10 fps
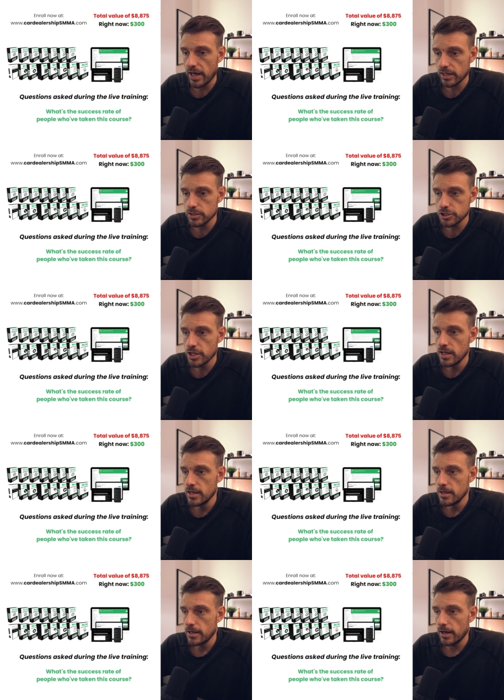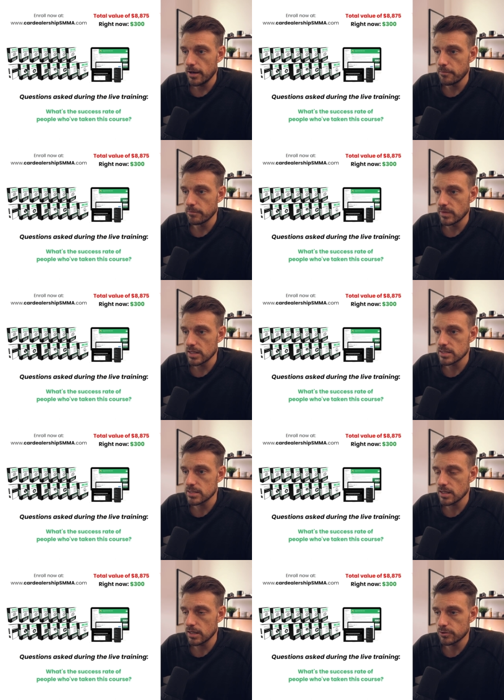package. Um,
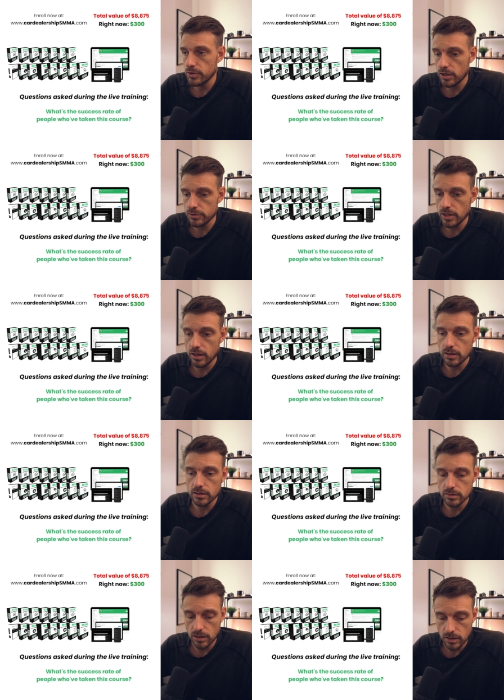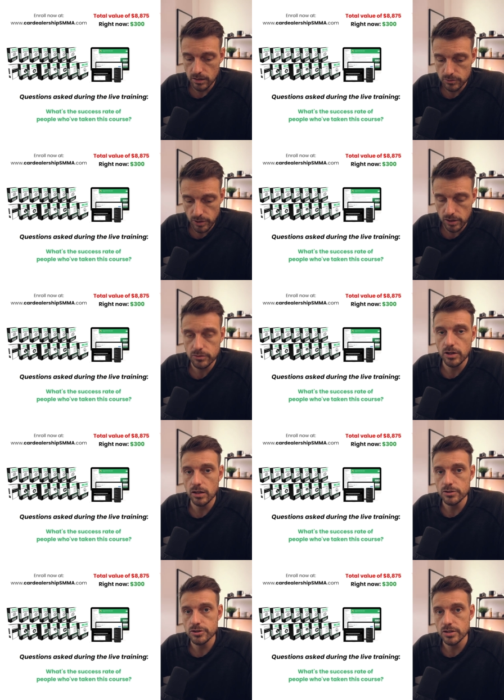it's uh, three hundred uh, uh,
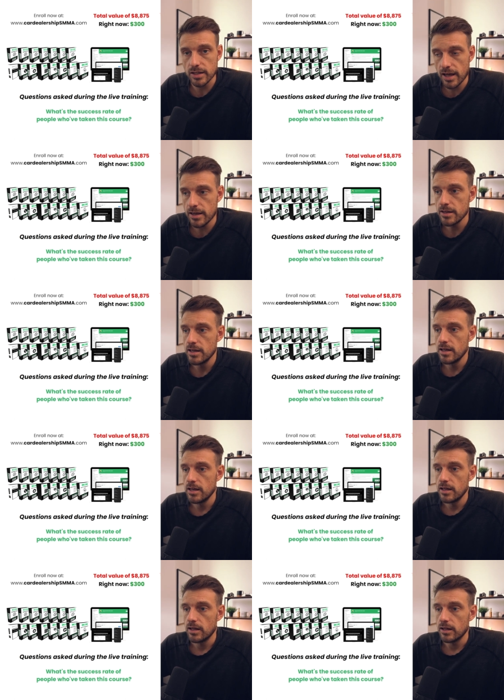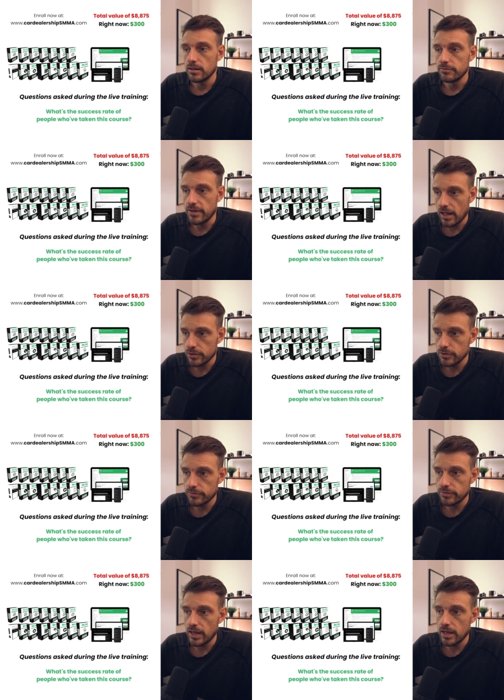dollars uh, today. Value
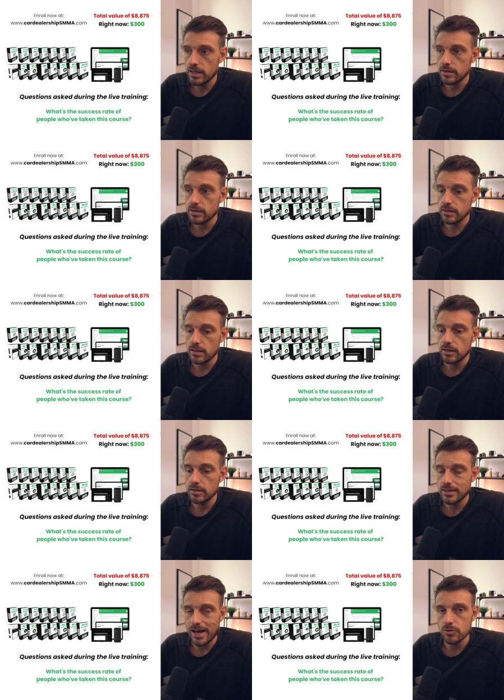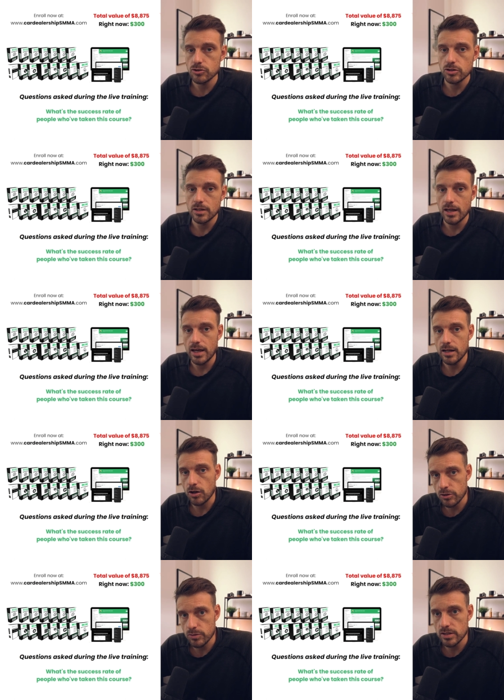of eight thousand eight
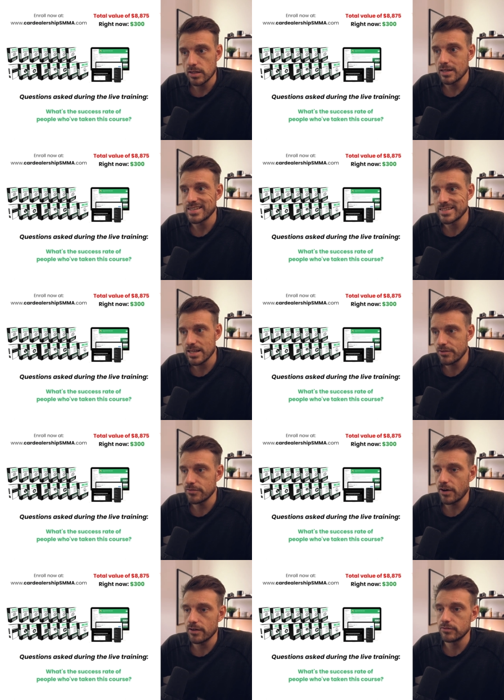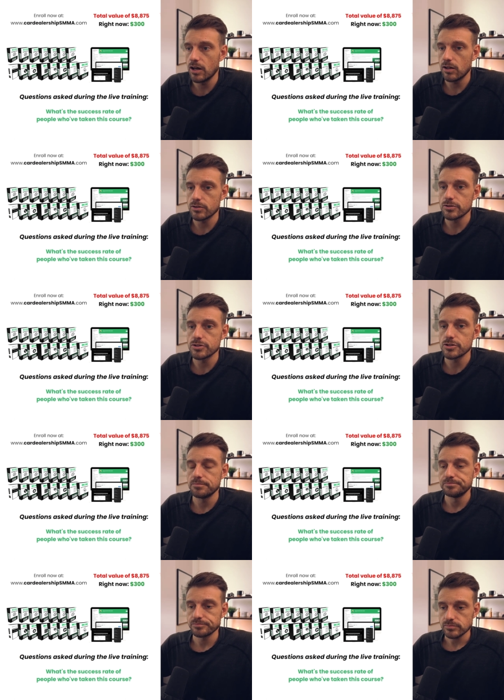hundred seventy five dollars,
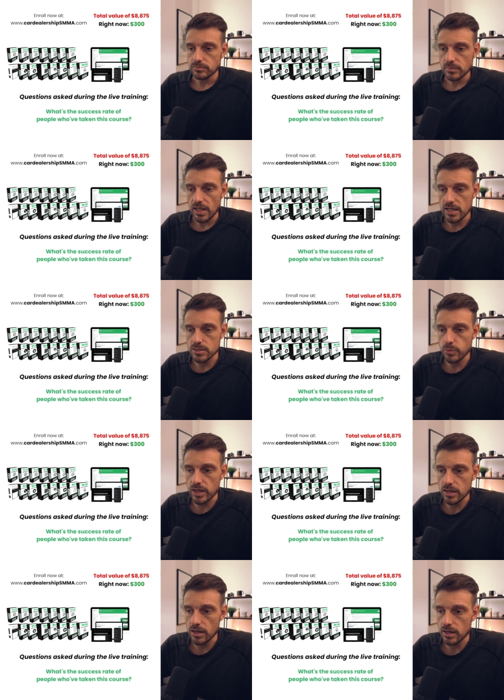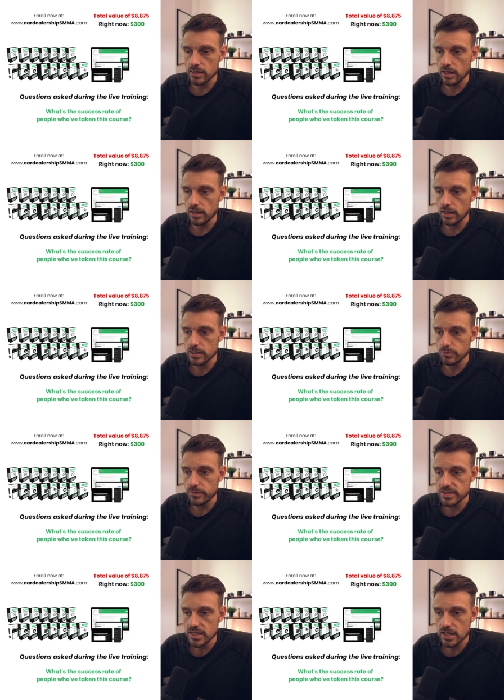as we uh, as
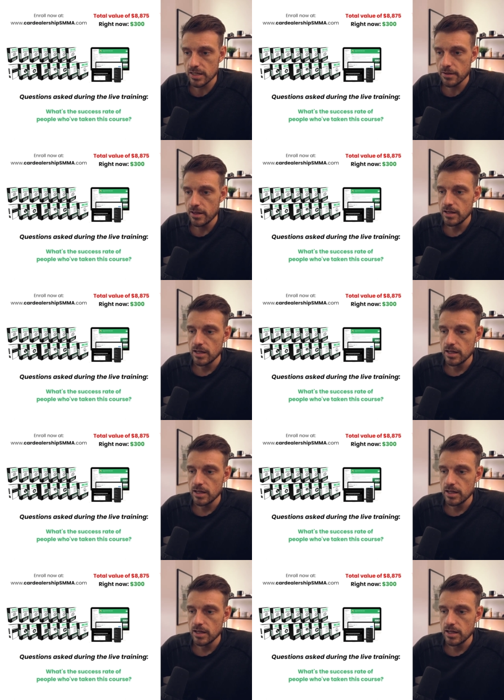we've seen.